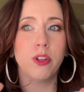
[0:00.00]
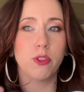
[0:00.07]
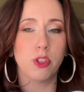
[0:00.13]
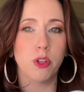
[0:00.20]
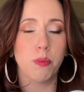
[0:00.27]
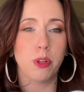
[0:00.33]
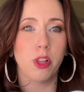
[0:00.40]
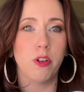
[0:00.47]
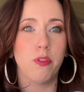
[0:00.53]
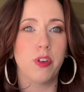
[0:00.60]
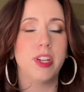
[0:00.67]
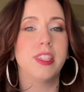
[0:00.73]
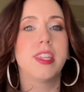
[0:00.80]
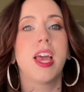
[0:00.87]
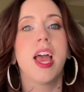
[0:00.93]
and your super low
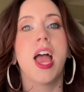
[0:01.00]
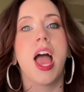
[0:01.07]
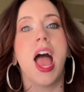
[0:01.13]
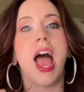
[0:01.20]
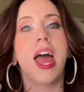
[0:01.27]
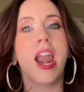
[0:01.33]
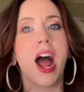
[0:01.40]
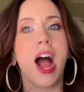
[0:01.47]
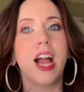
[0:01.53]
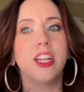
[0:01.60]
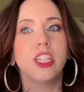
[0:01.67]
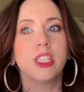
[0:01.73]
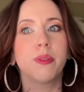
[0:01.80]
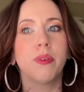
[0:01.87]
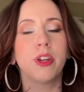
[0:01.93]
voice. And I
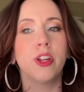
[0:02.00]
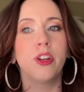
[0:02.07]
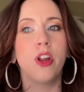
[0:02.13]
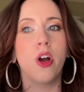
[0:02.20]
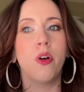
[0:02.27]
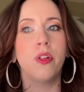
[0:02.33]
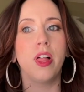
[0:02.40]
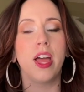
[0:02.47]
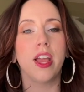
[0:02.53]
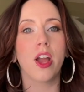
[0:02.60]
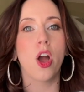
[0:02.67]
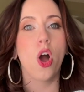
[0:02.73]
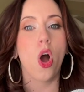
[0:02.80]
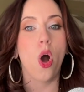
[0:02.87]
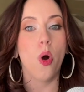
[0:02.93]
just want to know, like,
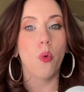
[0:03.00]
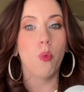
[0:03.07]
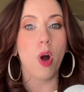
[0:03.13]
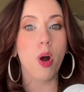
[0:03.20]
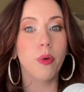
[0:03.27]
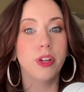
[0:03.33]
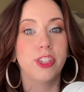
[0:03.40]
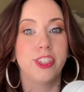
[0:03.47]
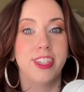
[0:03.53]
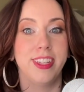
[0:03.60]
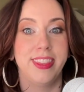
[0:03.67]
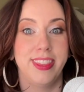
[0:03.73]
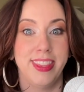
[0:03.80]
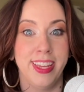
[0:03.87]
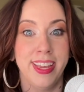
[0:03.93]
what was
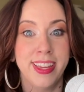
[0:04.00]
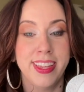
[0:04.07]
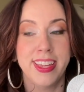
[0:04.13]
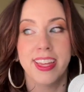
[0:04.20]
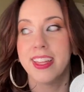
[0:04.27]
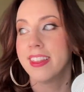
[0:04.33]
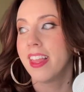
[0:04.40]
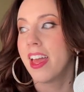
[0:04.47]
she thinking?